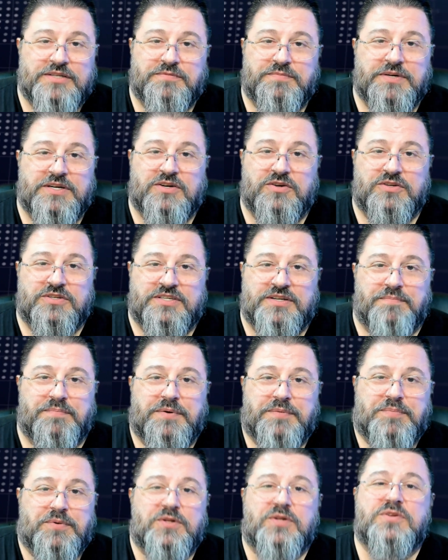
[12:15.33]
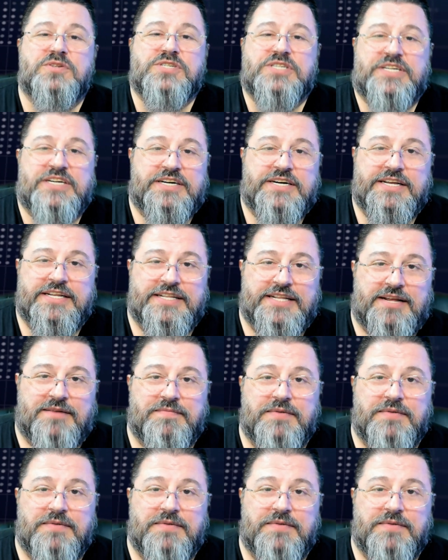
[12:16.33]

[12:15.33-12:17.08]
because people don't generate them.